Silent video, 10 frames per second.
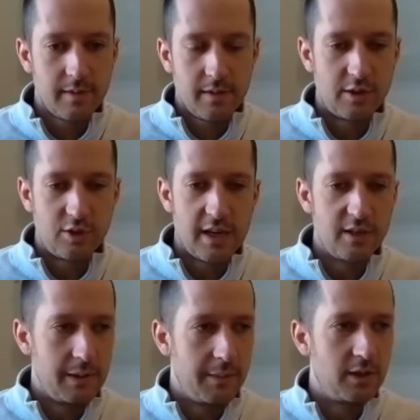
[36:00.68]
exchange
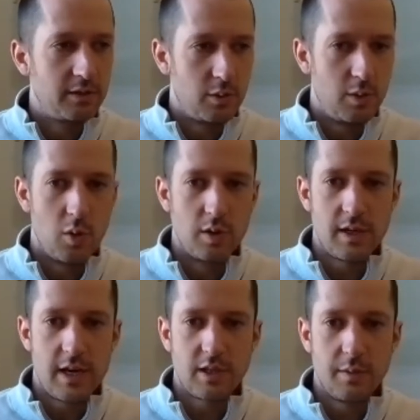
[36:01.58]
emails or
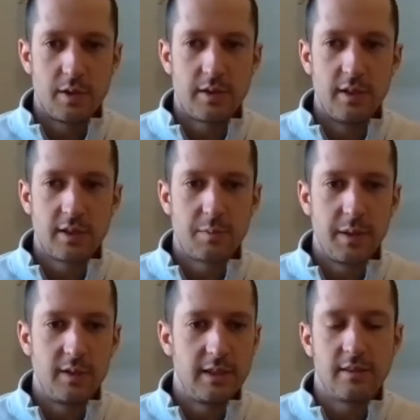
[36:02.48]
talk to you about their
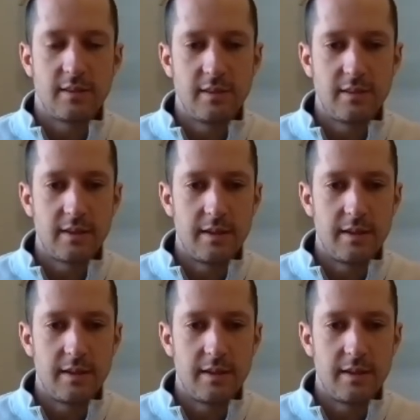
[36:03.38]
experiences.